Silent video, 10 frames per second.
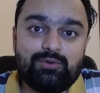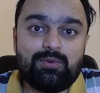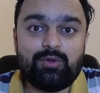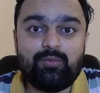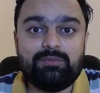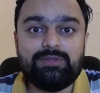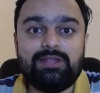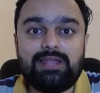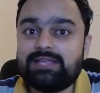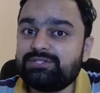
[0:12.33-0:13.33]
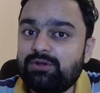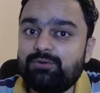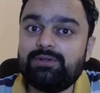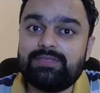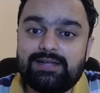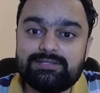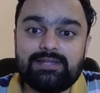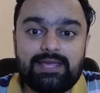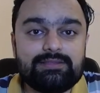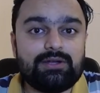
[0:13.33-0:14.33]
Tomorrow will be the last round, that is
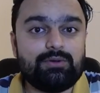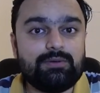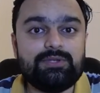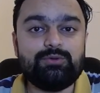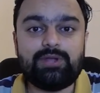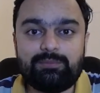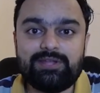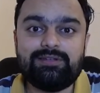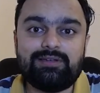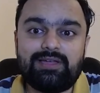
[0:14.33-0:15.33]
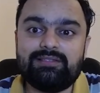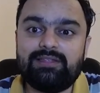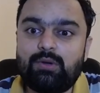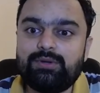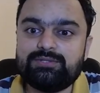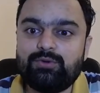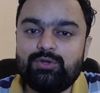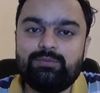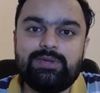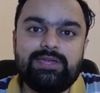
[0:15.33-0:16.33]
the 9th round of the tournament, and the round is going
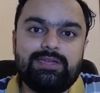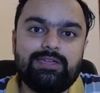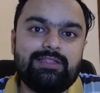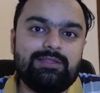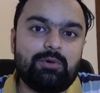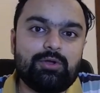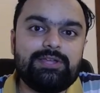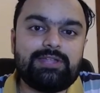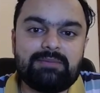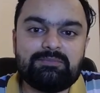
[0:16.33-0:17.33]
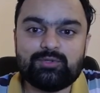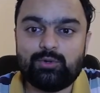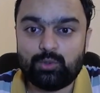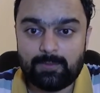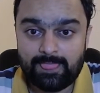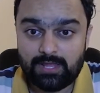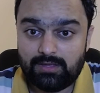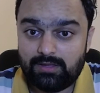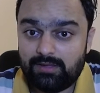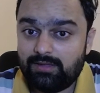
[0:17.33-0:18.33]
to be in the morning time, so
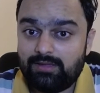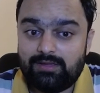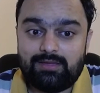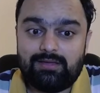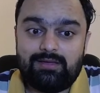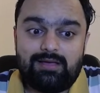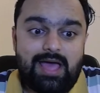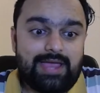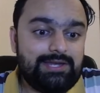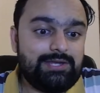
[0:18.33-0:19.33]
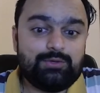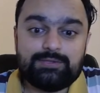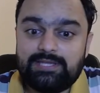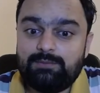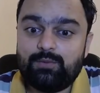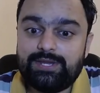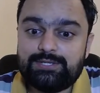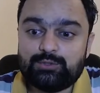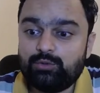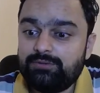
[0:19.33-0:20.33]
I need to sleep very
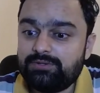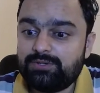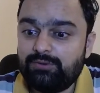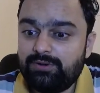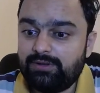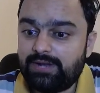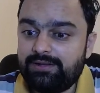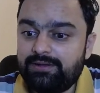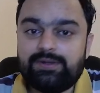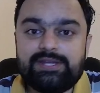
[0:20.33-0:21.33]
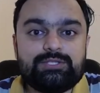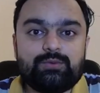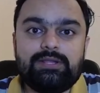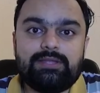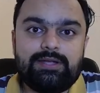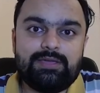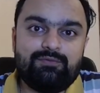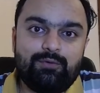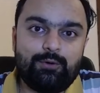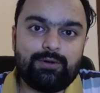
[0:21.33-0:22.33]
soon. Right now it is
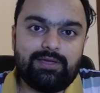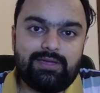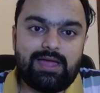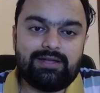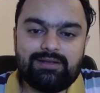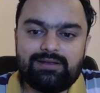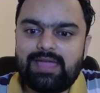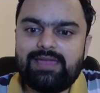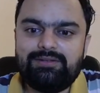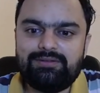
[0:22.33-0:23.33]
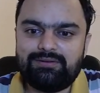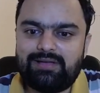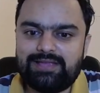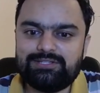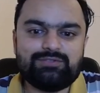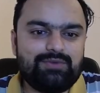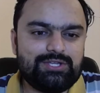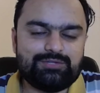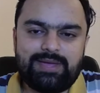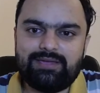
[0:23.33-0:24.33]
12:34 at night. I just
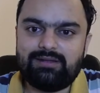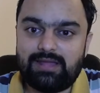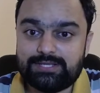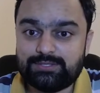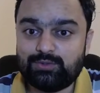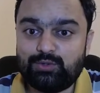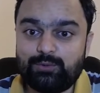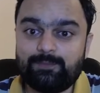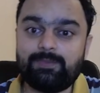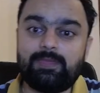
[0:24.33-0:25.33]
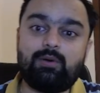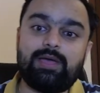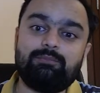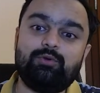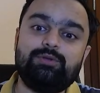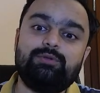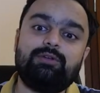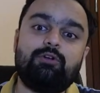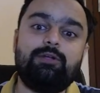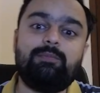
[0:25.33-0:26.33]
finished my class, so now I'm going to
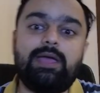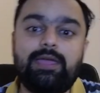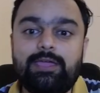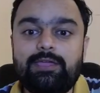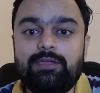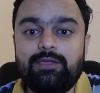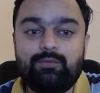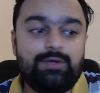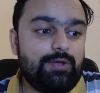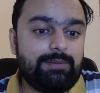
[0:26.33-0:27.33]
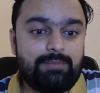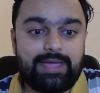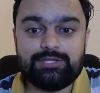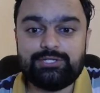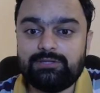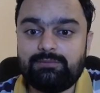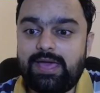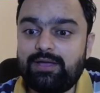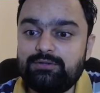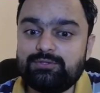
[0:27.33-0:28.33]
record my video. I'm packaging the
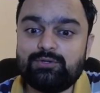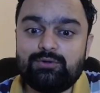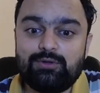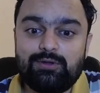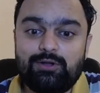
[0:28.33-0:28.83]
bag also.